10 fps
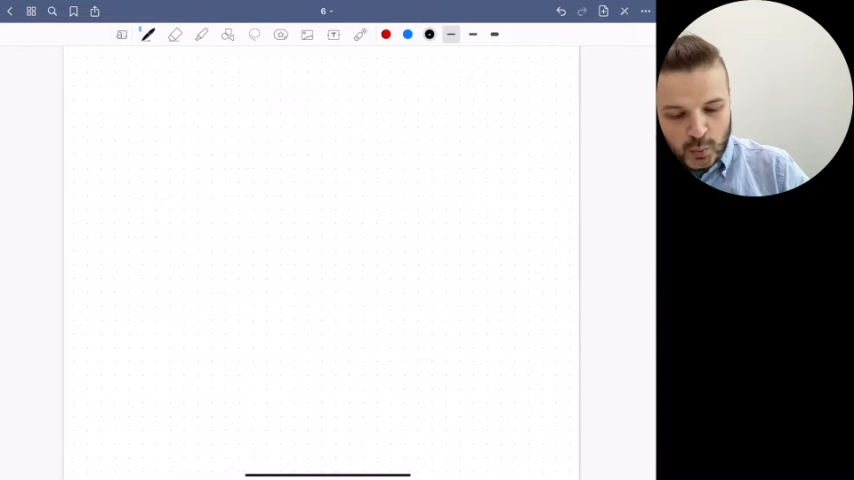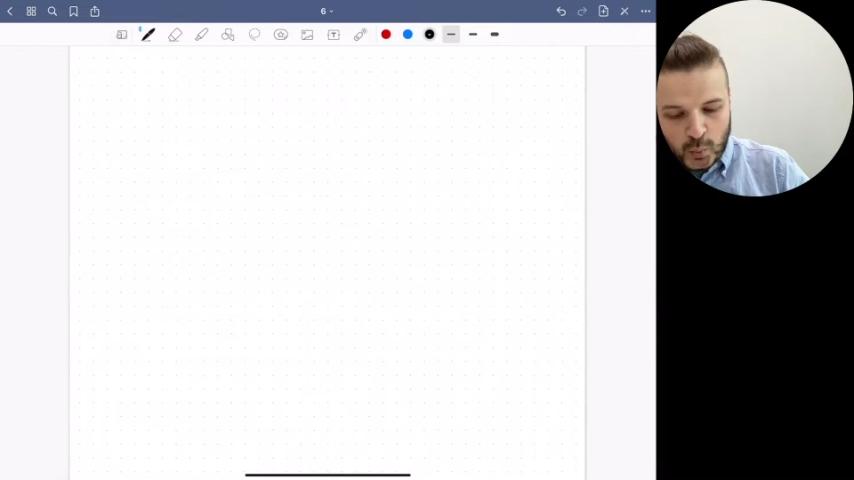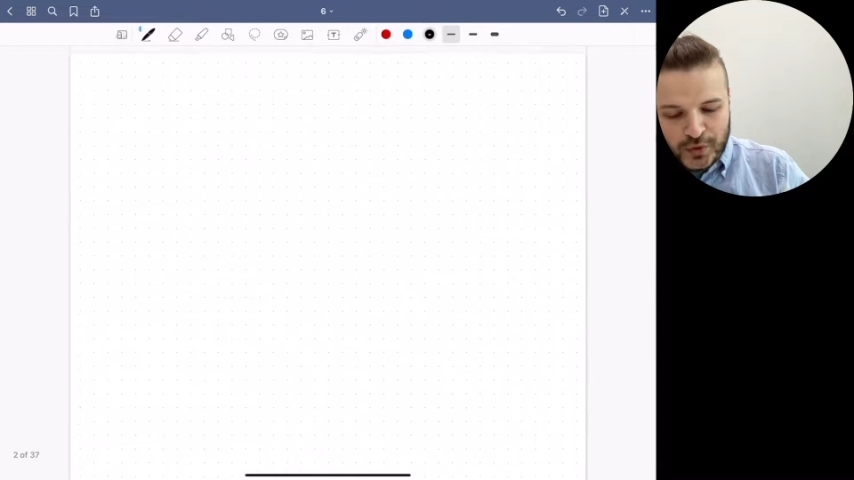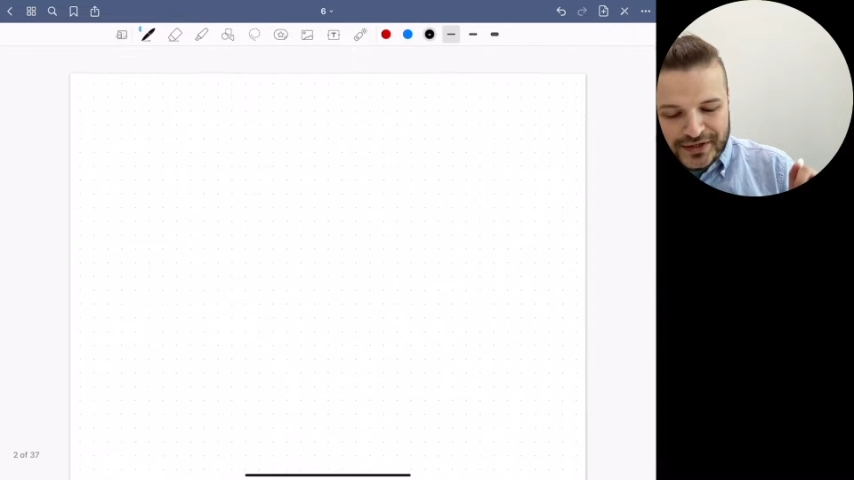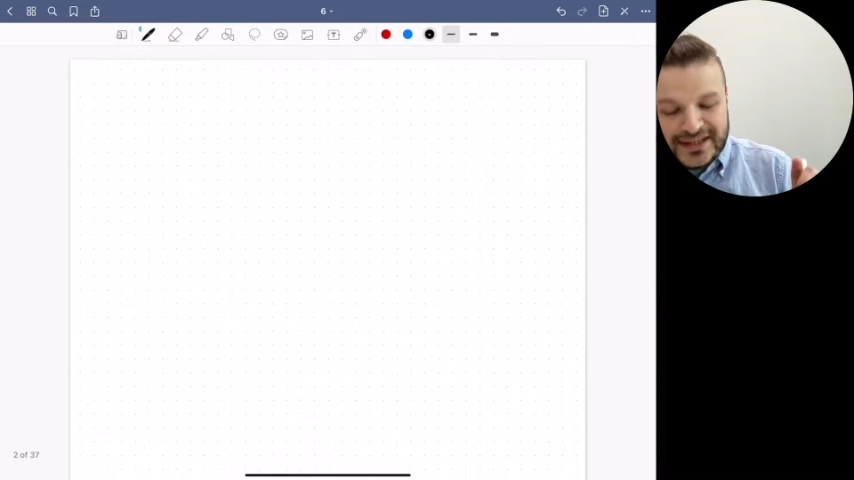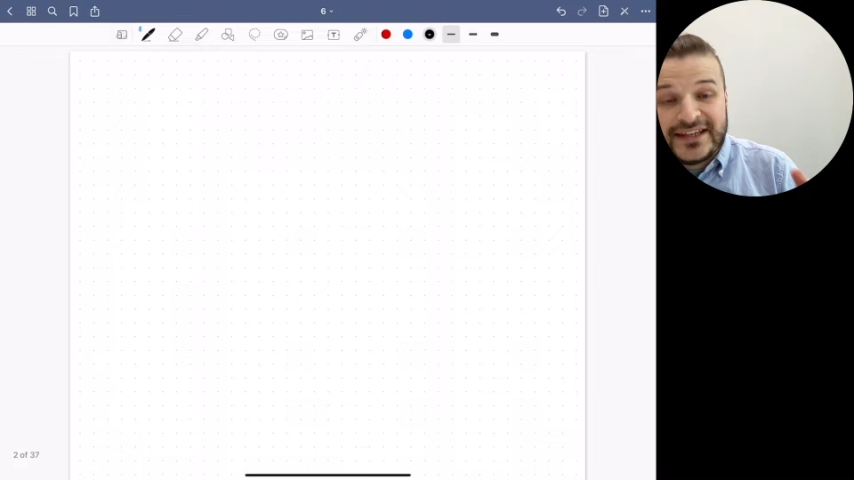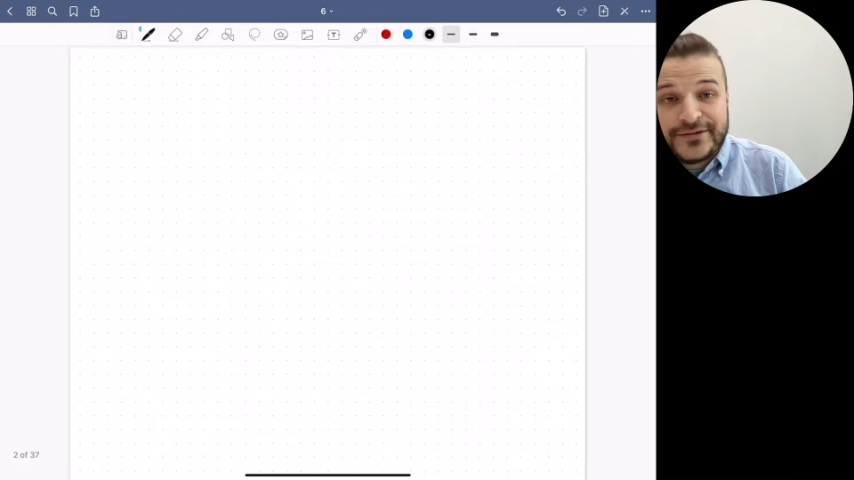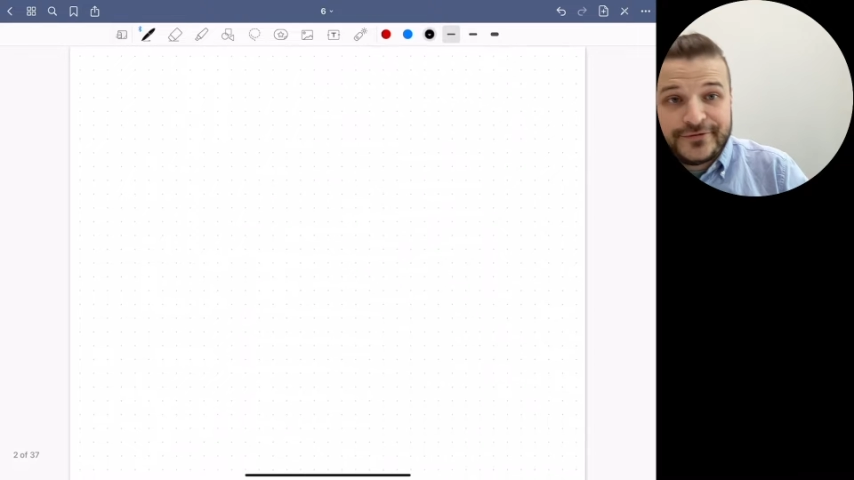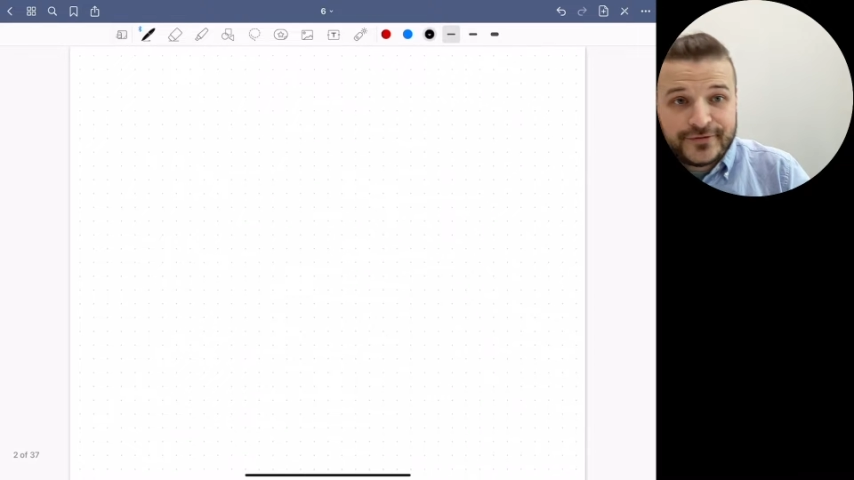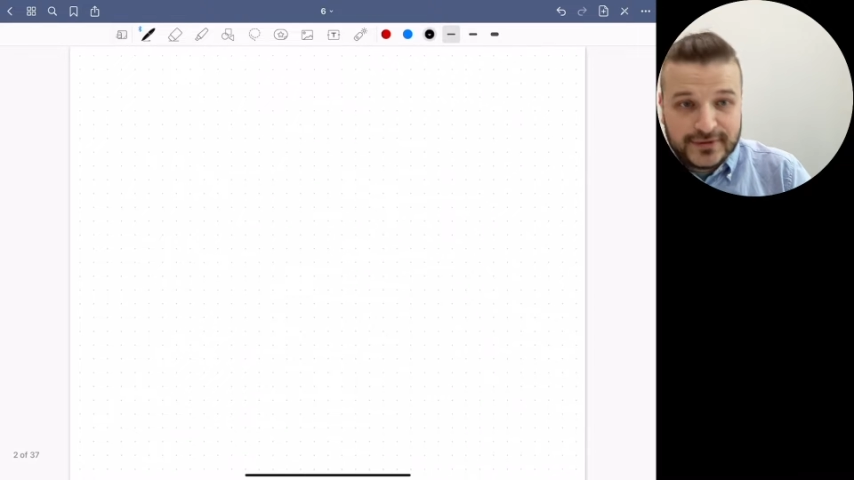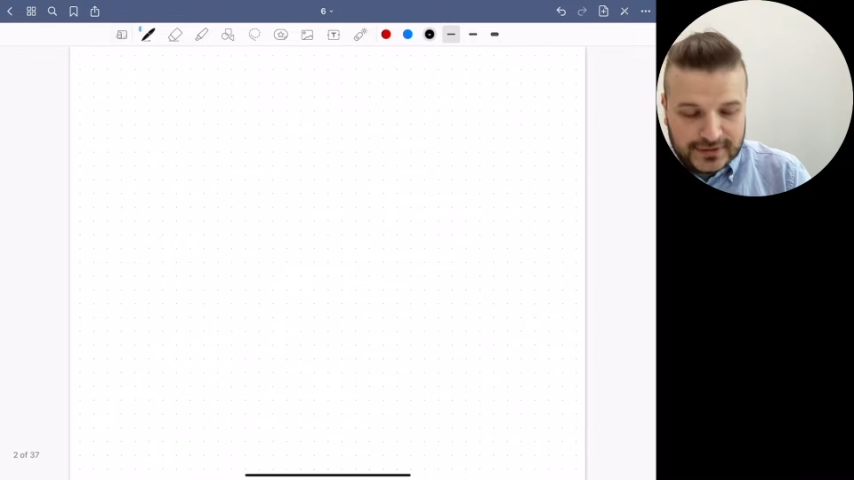what if